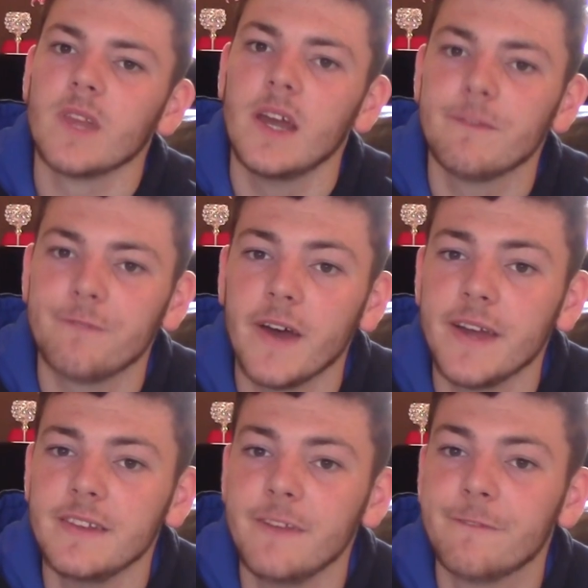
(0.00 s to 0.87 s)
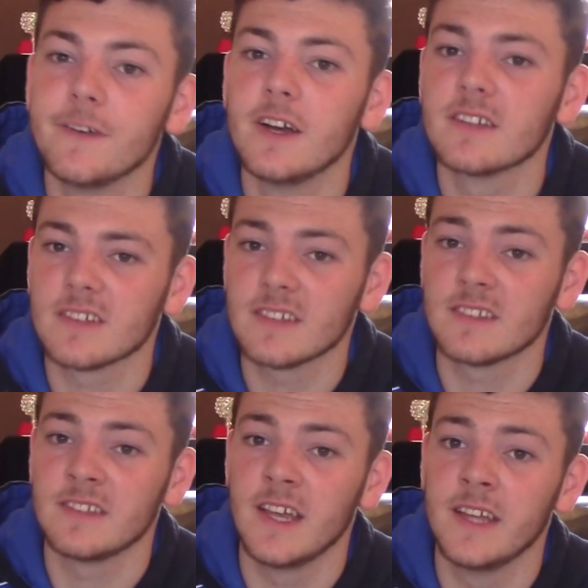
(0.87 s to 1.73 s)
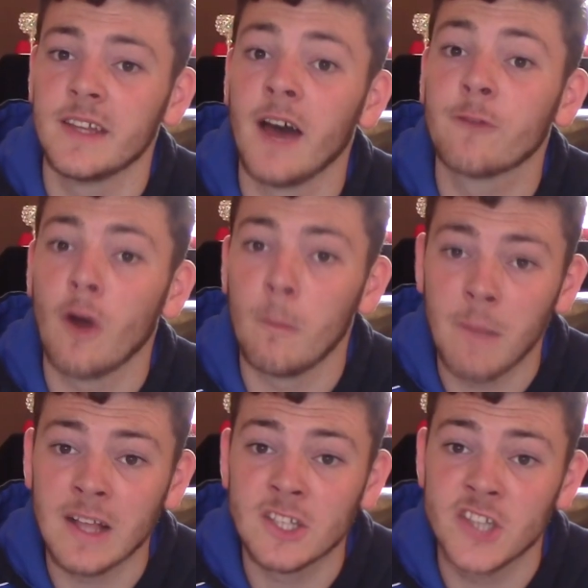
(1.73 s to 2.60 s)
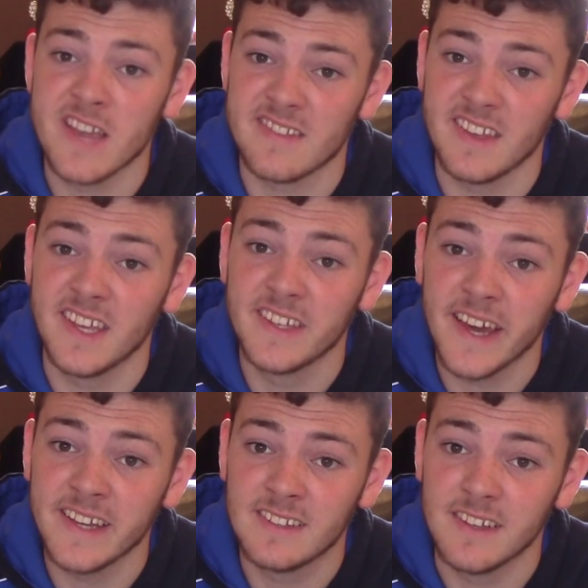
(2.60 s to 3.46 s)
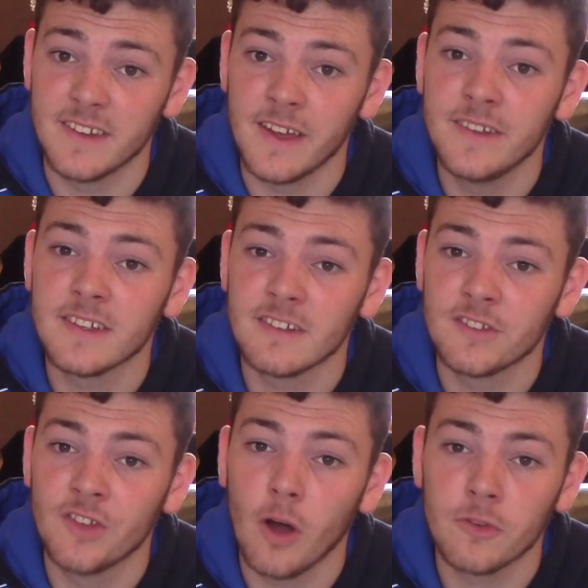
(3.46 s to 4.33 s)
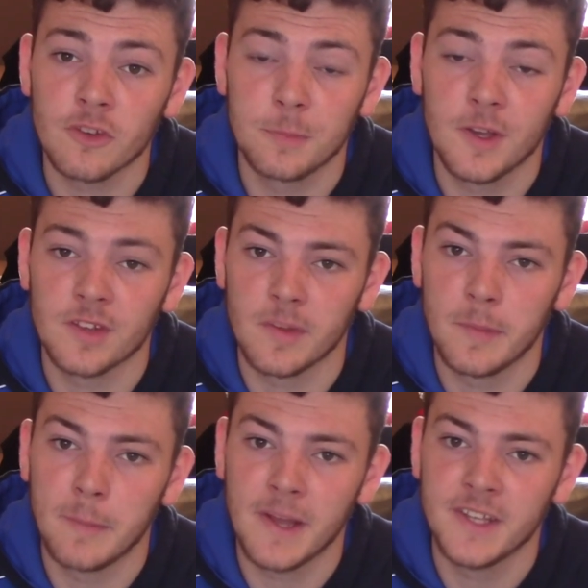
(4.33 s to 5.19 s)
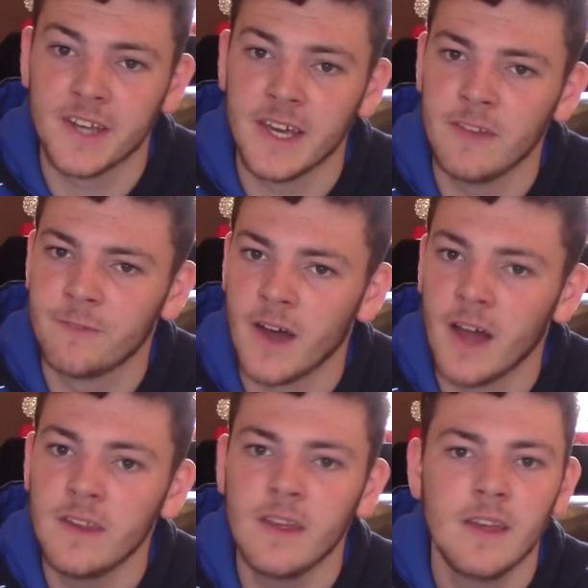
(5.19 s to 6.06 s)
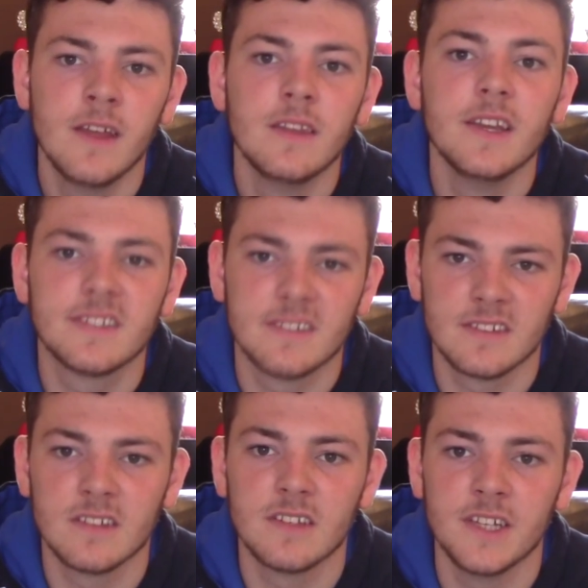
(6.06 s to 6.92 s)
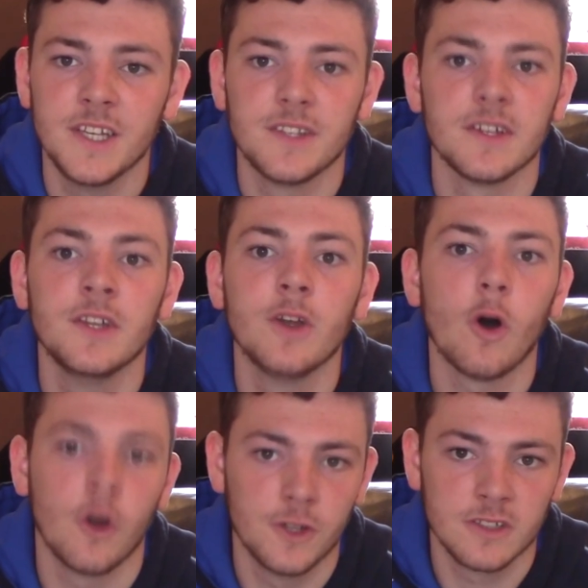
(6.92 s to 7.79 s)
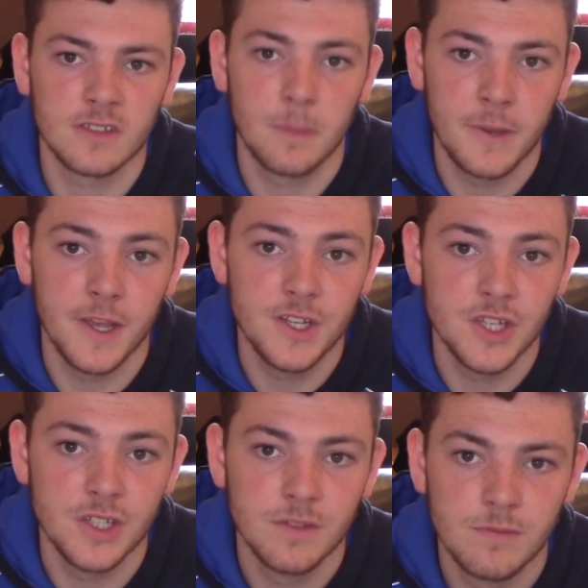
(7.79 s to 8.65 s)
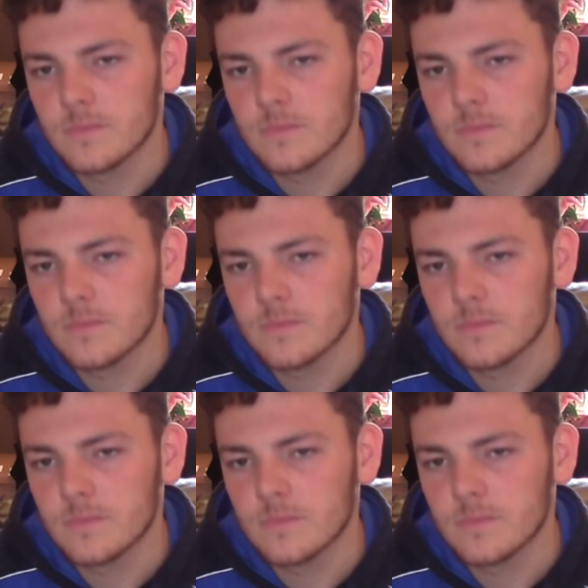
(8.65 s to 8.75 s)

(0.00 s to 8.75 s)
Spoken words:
And finally 1st, as I said, I've got Manchester United, and this is not just because I'm a Man United fan, this is indeed an honest opinion.